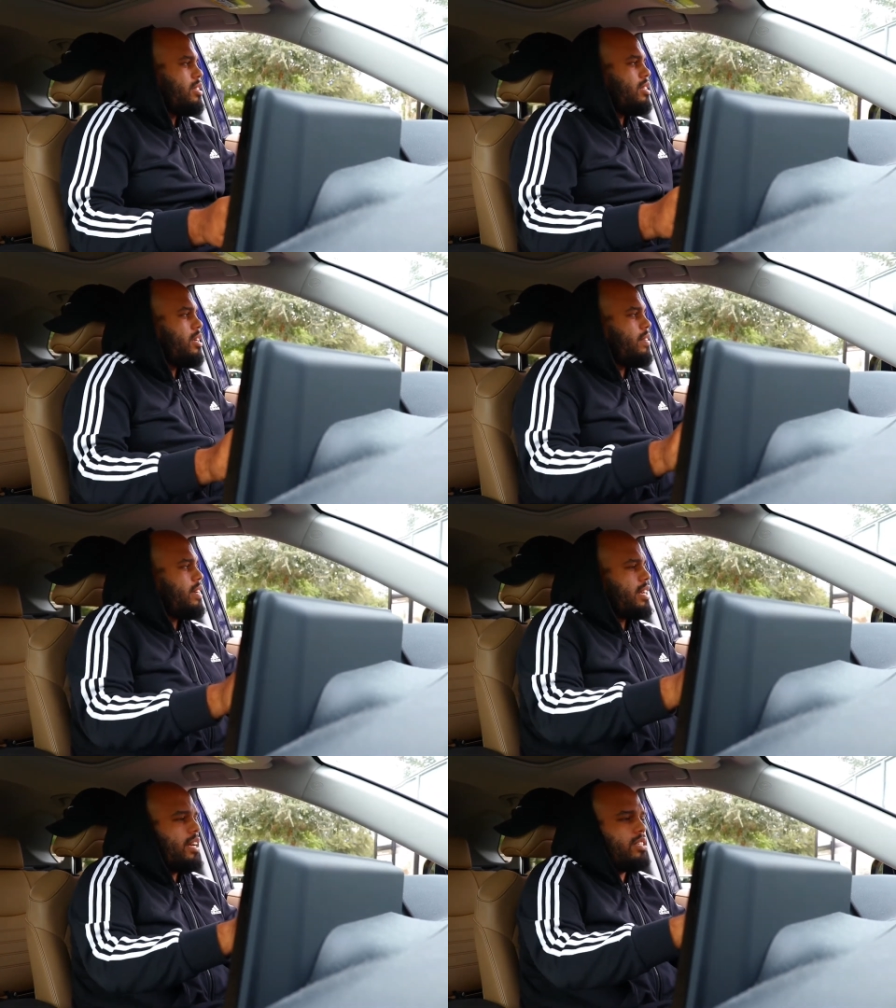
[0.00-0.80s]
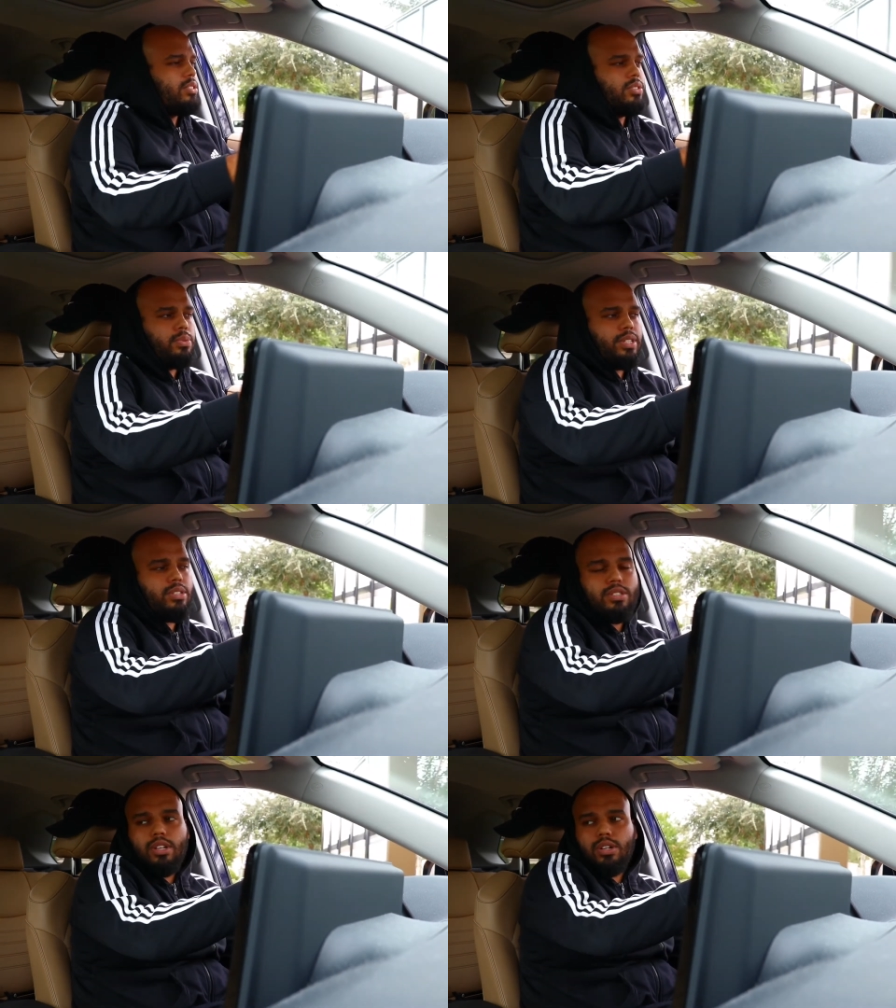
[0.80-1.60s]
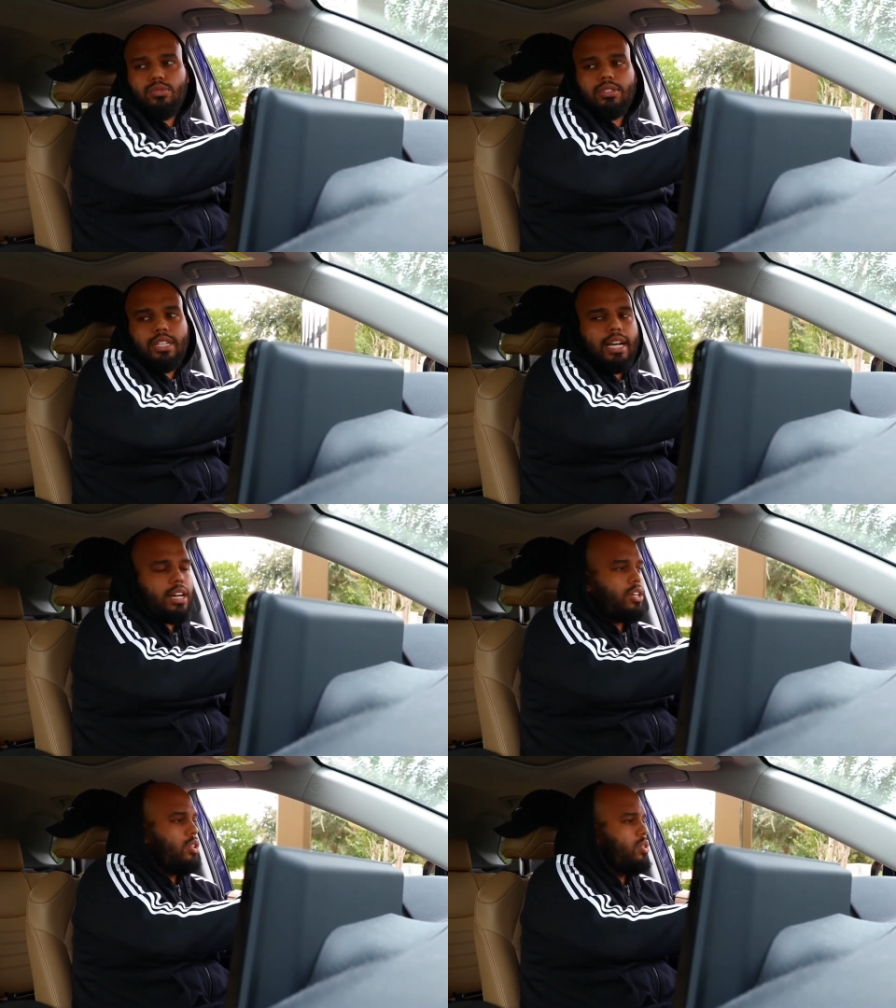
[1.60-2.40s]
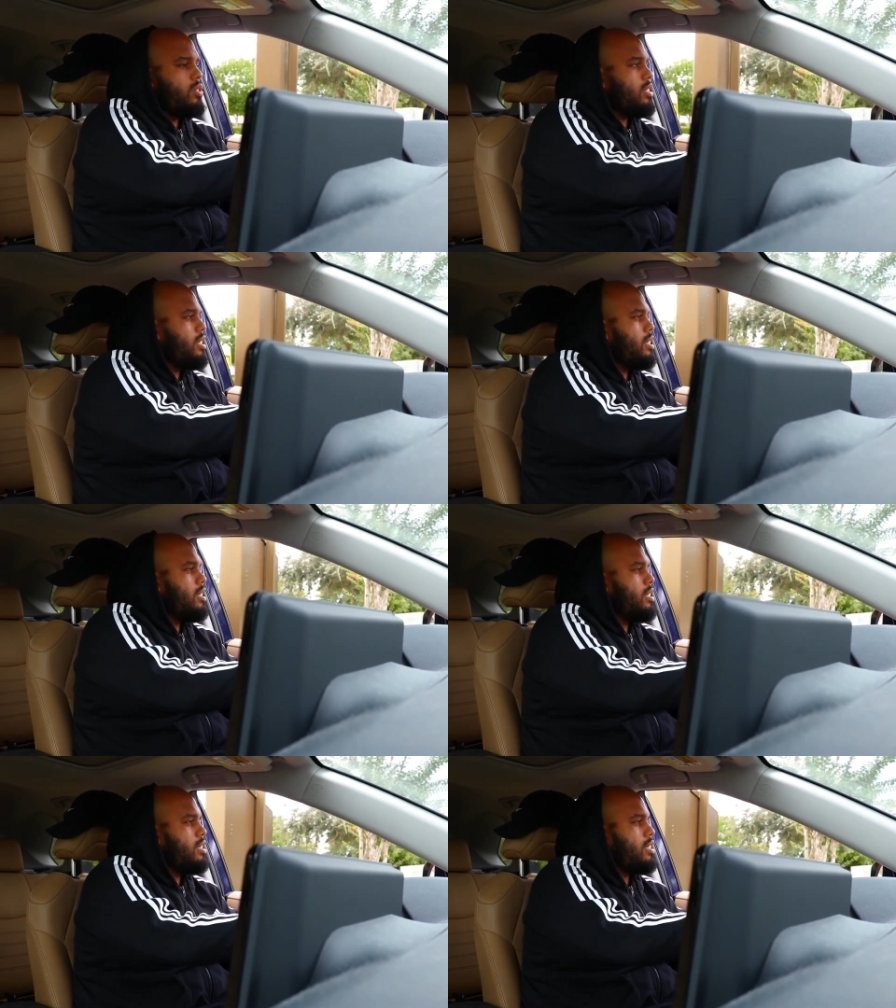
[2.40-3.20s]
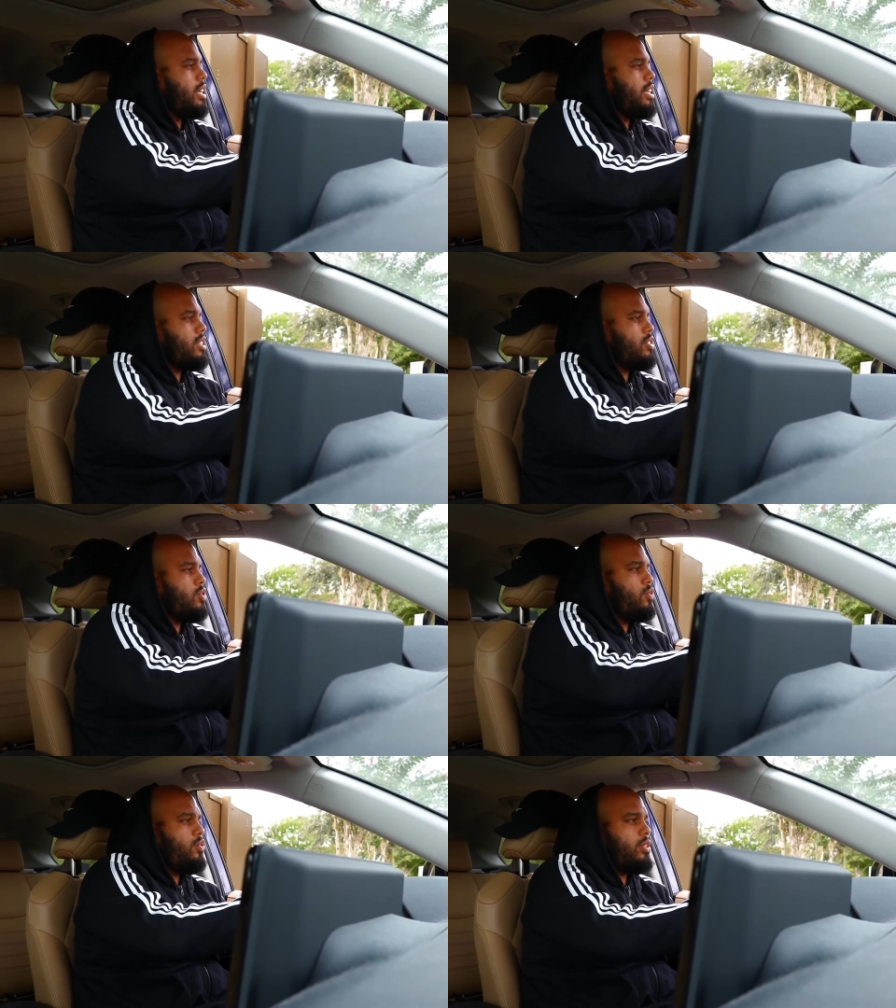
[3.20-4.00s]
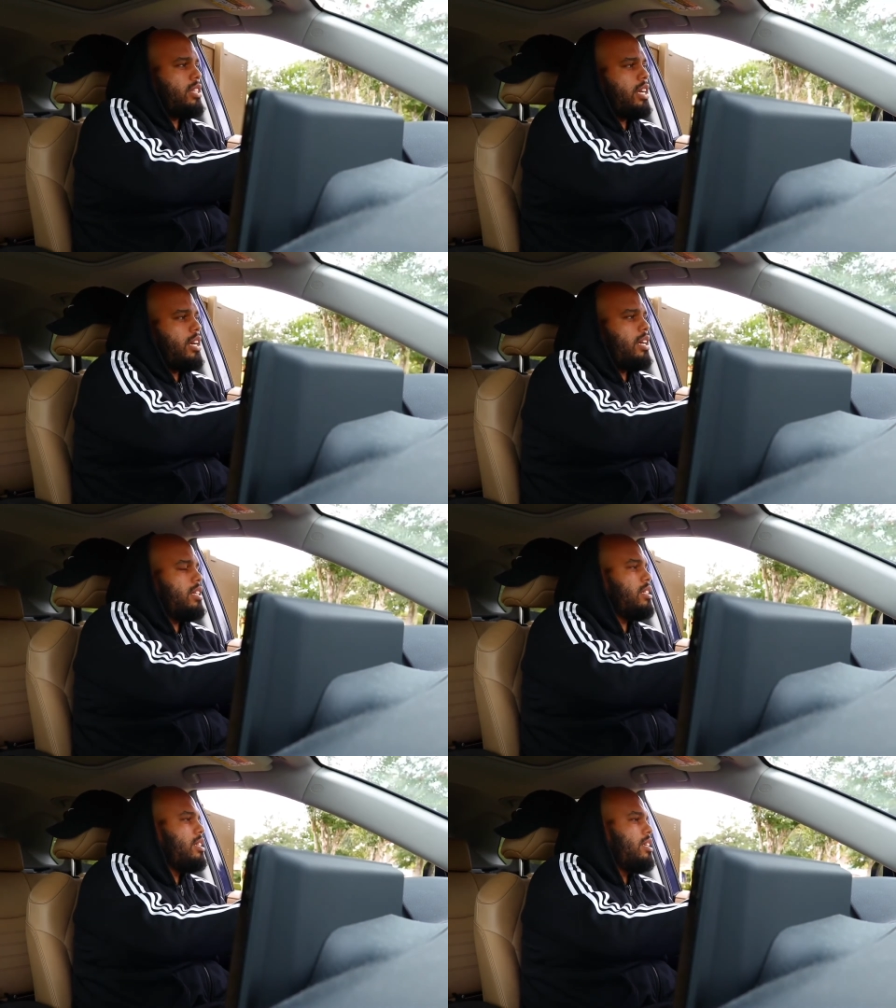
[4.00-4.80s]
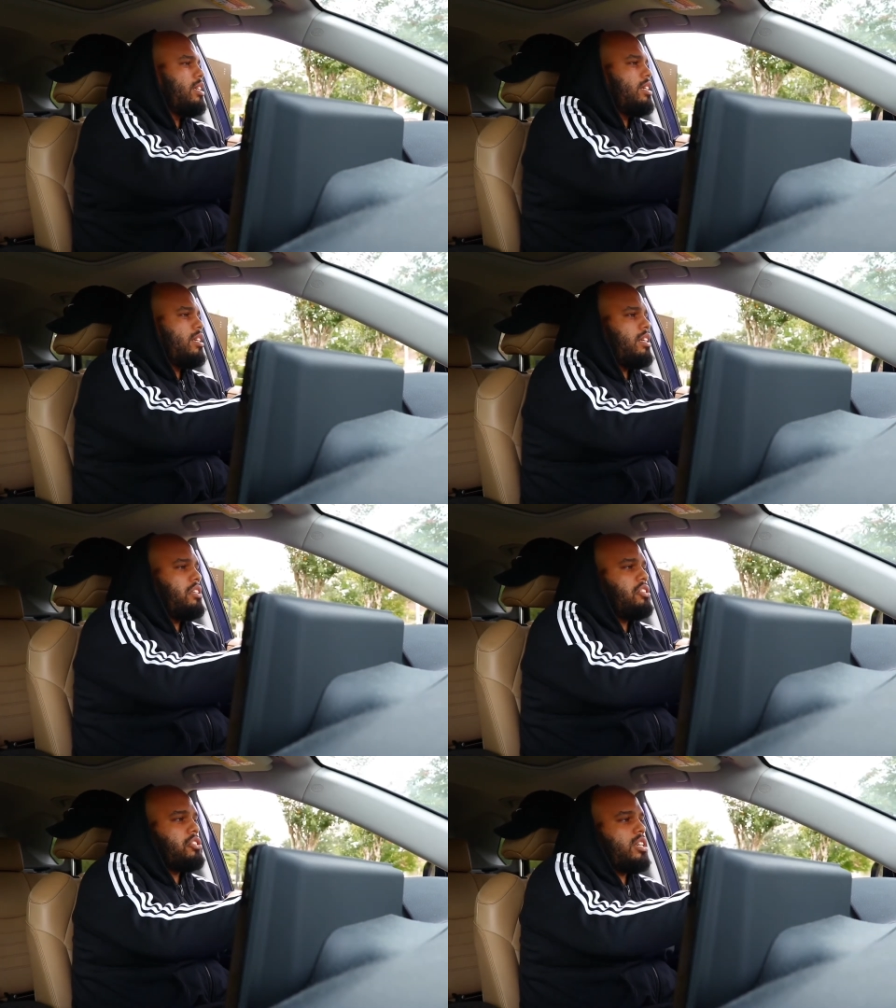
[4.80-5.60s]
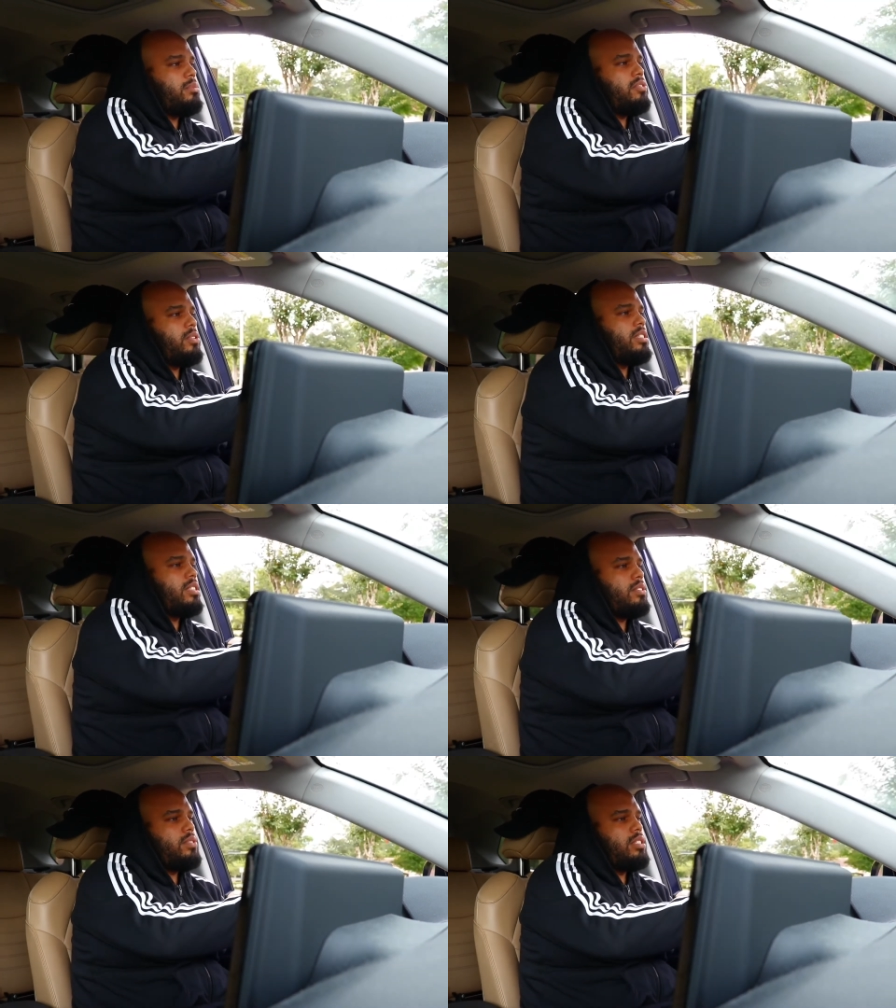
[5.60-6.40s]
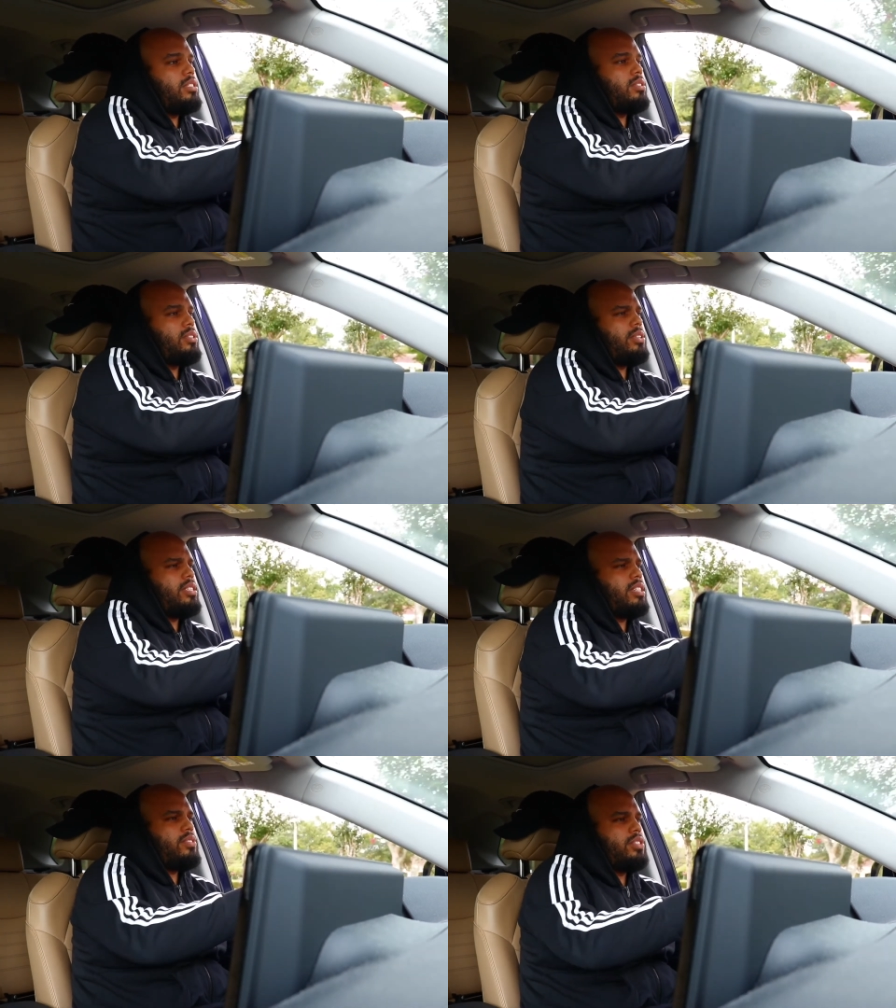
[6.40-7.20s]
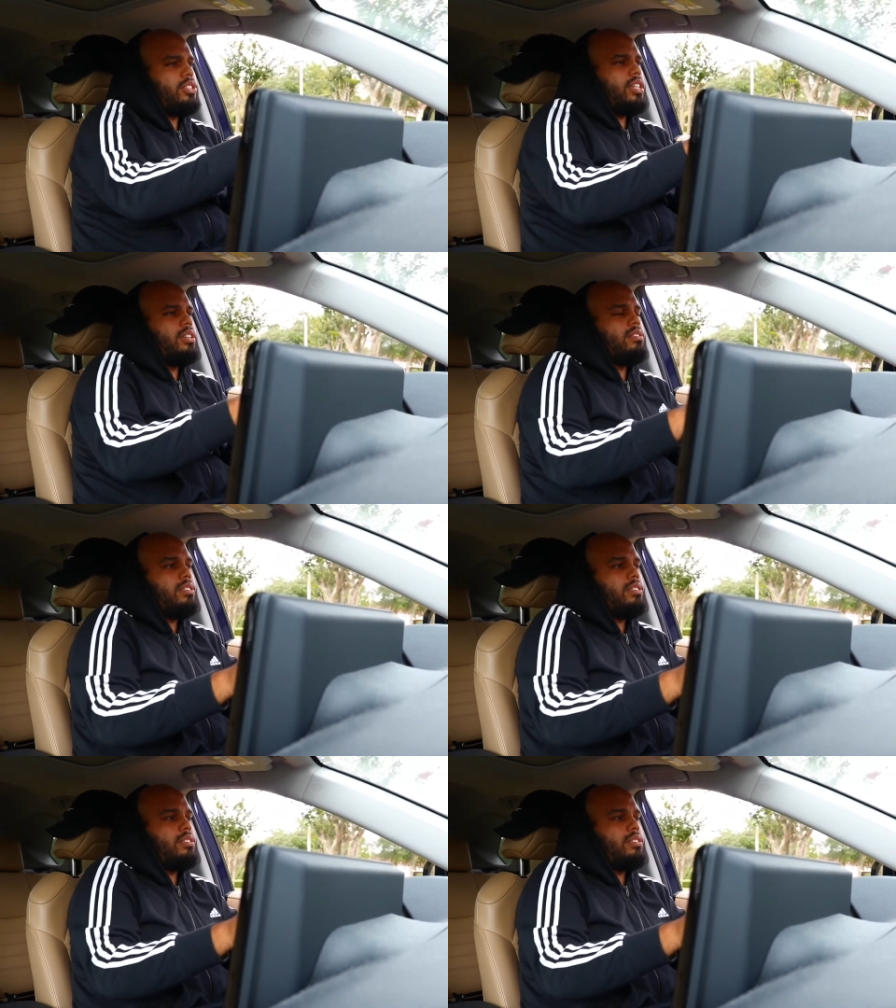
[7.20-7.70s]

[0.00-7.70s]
Alright guys, so Doritos Locos Tacos is like $2.49, and he just charged me 40 cents for the, or 30 cents for the shell.